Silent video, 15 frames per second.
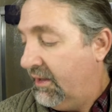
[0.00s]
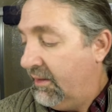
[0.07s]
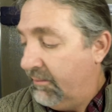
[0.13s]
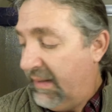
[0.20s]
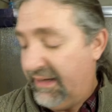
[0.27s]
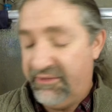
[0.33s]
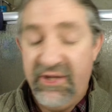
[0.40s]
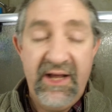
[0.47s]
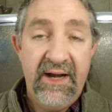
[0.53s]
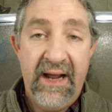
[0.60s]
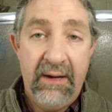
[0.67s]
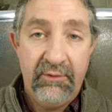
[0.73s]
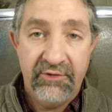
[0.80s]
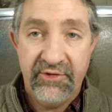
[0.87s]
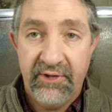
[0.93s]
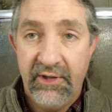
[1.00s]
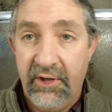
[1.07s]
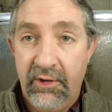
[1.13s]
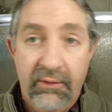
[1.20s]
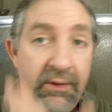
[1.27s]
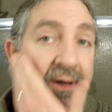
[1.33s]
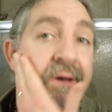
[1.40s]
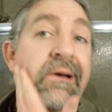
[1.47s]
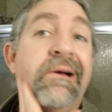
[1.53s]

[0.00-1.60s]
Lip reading: About 10 hours ago.